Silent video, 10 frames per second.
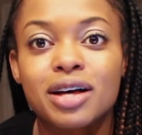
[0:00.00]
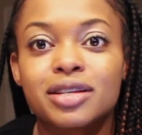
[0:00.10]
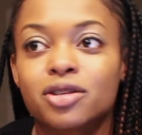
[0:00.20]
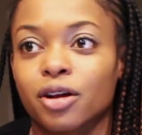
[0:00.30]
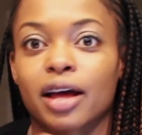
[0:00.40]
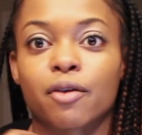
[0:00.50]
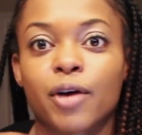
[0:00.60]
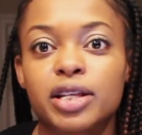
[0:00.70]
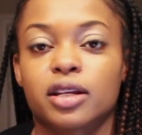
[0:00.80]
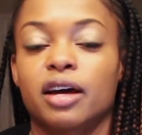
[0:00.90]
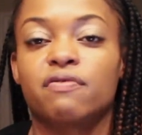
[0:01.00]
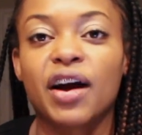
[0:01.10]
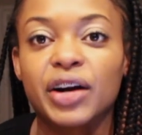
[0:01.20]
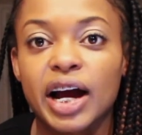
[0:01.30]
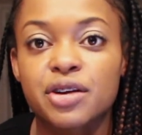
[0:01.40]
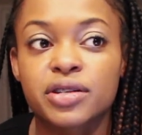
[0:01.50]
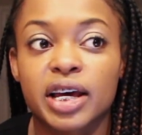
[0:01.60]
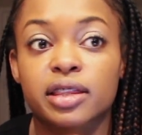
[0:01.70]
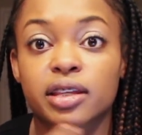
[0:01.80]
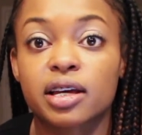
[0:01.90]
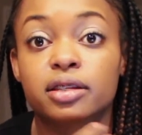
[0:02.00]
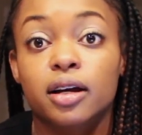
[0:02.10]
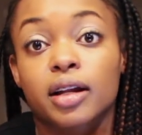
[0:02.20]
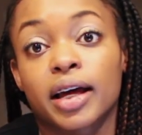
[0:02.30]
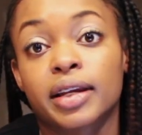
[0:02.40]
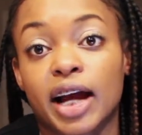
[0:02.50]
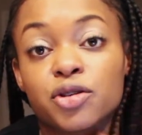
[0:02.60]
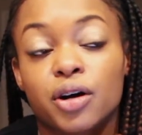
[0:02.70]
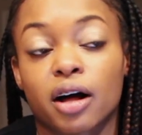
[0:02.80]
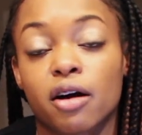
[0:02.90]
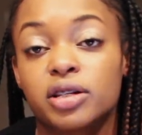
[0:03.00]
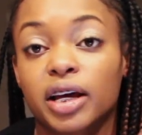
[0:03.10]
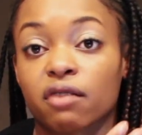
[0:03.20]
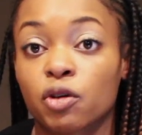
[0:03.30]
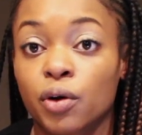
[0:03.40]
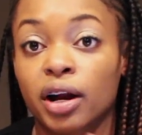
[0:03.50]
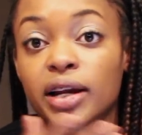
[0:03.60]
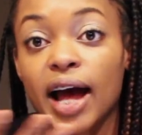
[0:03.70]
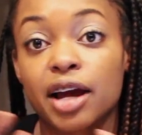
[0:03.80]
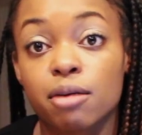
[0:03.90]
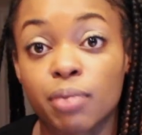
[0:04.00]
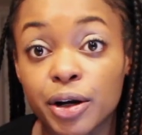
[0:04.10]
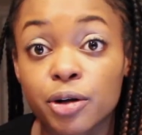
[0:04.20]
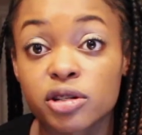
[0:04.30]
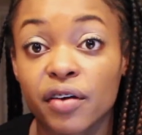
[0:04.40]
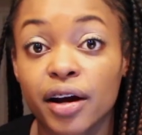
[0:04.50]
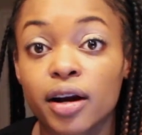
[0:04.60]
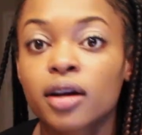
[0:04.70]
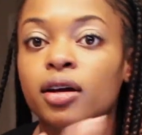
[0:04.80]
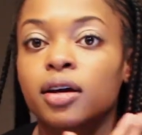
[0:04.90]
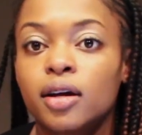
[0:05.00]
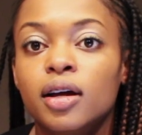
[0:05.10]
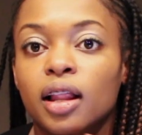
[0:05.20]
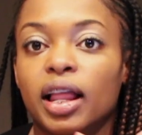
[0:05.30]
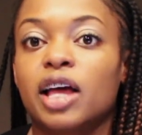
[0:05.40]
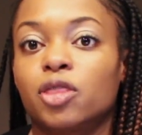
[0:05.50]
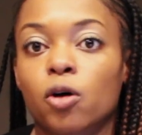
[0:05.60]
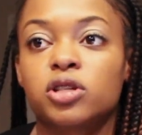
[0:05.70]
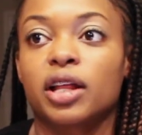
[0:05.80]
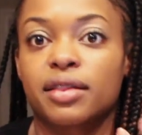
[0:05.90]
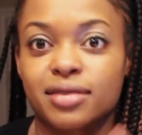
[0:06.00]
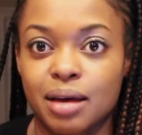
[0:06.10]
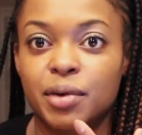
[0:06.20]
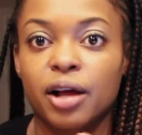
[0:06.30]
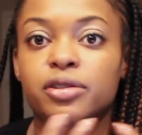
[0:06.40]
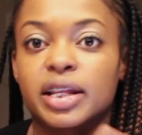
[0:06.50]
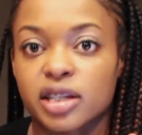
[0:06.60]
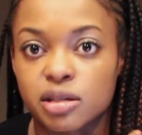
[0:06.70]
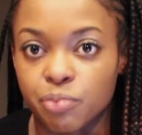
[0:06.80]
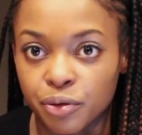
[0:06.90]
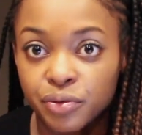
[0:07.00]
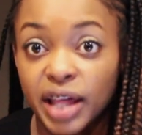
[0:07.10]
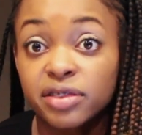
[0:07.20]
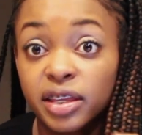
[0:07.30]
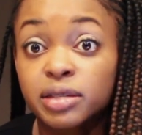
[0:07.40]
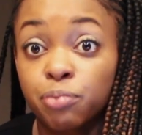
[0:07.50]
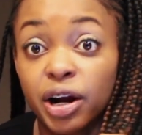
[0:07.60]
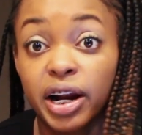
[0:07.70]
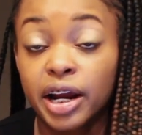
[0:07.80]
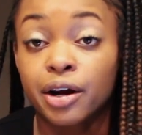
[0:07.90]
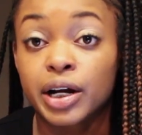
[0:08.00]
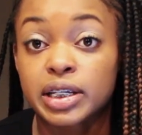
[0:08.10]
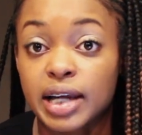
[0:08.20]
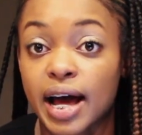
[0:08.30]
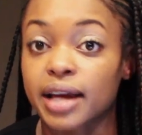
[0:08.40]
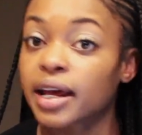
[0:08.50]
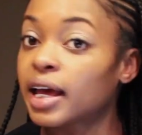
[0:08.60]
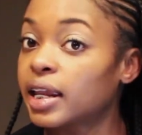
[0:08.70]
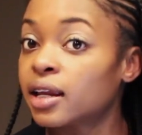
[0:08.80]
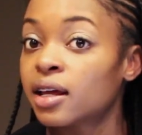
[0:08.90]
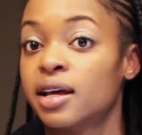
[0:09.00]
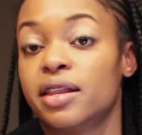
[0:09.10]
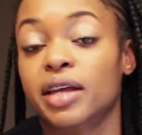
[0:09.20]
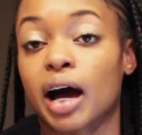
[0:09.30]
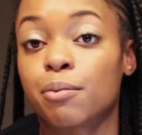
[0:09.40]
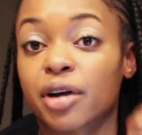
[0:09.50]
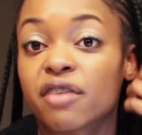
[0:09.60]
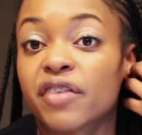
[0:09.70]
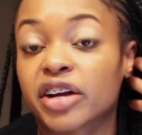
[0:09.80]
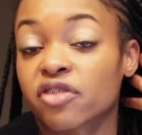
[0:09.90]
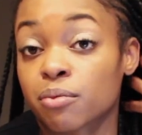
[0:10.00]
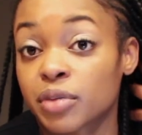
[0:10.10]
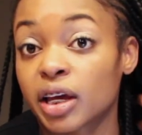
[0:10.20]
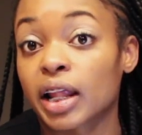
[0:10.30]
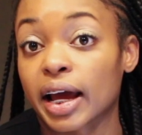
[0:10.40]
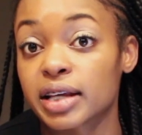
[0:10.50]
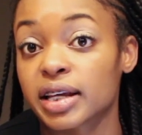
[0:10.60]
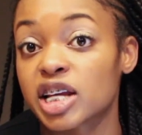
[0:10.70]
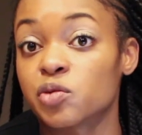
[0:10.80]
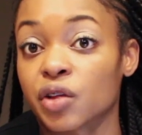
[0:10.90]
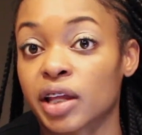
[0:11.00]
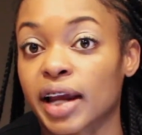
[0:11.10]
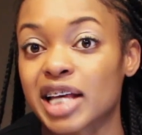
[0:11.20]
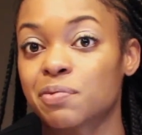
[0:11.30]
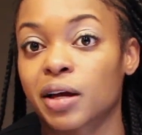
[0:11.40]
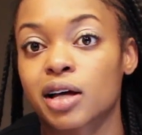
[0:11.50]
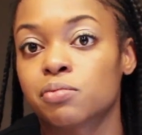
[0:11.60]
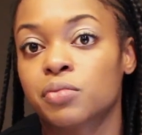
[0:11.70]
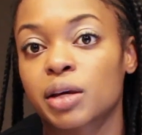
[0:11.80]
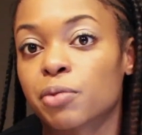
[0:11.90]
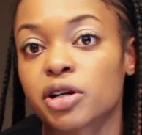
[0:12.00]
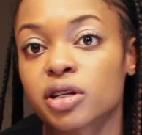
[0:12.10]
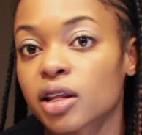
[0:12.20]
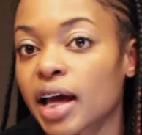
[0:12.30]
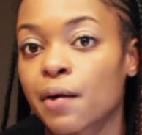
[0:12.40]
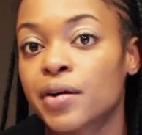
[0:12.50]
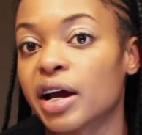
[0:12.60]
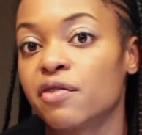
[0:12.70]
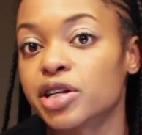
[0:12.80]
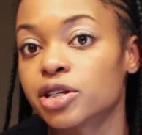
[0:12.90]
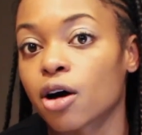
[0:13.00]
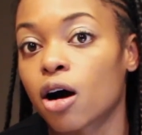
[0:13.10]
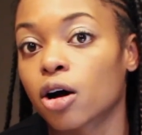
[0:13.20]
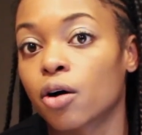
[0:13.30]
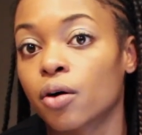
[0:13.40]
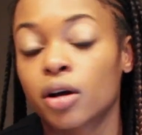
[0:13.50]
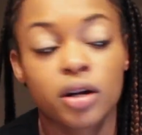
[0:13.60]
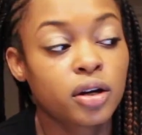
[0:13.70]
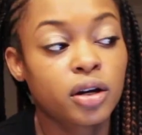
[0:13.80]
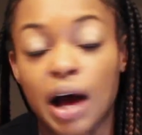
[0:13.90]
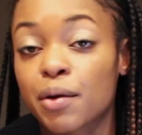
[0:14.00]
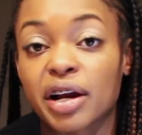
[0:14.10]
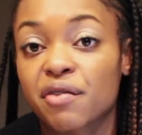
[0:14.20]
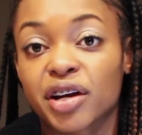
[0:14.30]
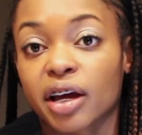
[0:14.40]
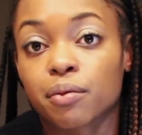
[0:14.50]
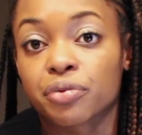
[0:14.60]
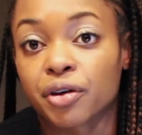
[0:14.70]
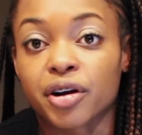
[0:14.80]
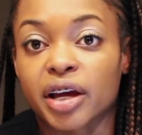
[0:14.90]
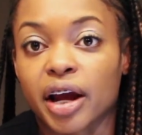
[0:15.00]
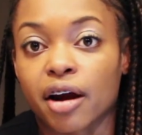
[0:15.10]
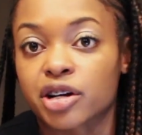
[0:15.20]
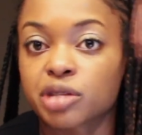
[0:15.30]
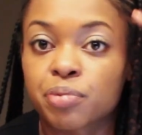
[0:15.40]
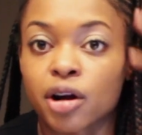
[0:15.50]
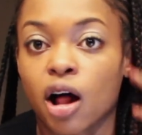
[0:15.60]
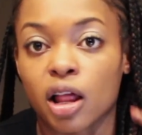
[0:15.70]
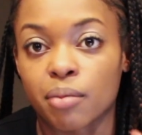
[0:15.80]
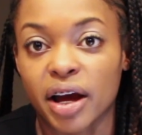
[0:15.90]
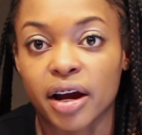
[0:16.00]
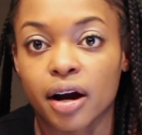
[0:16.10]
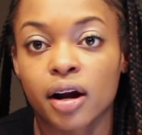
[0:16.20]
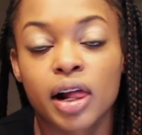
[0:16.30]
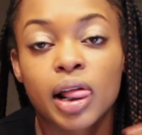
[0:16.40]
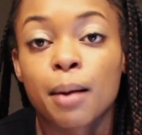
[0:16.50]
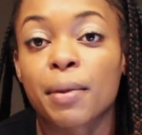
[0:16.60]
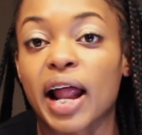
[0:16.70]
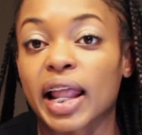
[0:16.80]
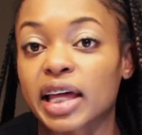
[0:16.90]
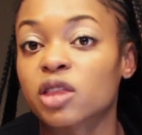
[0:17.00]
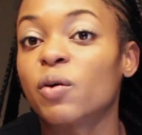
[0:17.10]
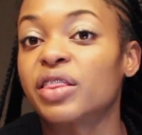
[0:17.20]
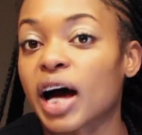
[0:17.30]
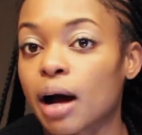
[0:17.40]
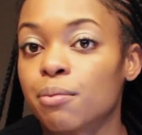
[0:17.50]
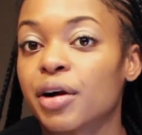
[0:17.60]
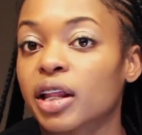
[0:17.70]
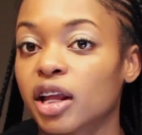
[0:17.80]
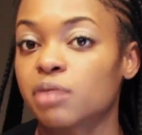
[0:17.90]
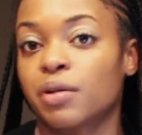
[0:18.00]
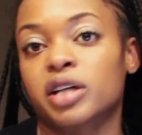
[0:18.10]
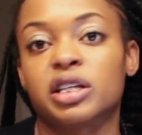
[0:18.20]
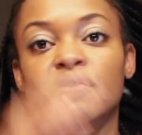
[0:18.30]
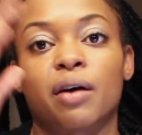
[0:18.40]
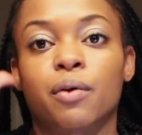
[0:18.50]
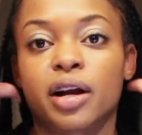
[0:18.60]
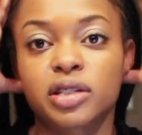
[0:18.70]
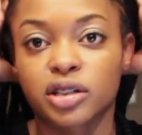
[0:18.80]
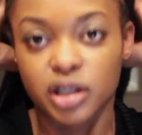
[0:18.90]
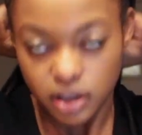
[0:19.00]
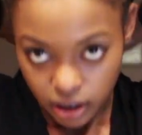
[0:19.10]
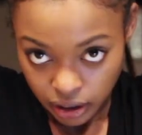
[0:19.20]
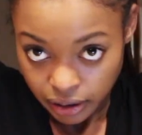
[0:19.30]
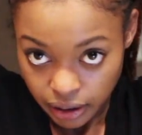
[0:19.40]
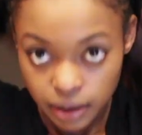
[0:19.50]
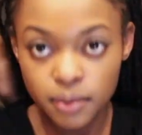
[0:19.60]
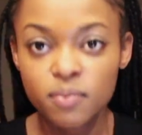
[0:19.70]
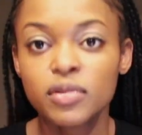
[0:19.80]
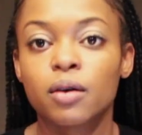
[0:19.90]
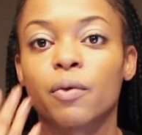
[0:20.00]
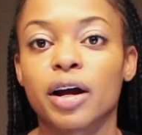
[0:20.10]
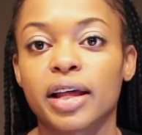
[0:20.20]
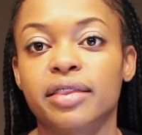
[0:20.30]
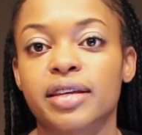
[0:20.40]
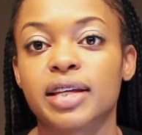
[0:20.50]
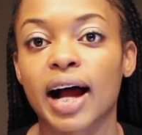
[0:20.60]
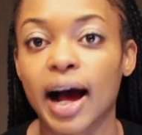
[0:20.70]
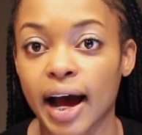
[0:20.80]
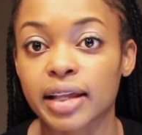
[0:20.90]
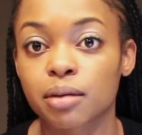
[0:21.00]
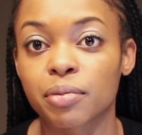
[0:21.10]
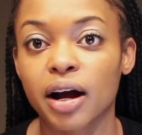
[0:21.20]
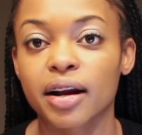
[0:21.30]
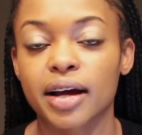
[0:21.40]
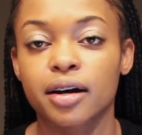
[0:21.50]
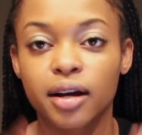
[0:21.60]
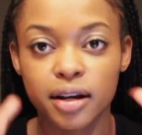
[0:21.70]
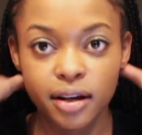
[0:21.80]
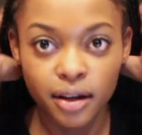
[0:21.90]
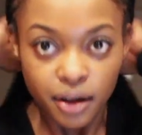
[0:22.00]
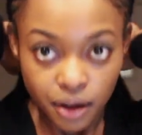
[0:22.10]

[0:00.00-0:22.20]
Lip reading: buses, or like reds look like fire hydrants. Like these look like natural colors. Like if you were gonna dye your bundles of hair, like those look like the same colors that this braided hair is dyed. And the ombre effect for me, like I said, is really nice, because me personally, I would never just go I would never get 30 hair, just put it all in my hair. But I like the way the ombre looked, because if I wanted to just wear like this and hide the brown, I could.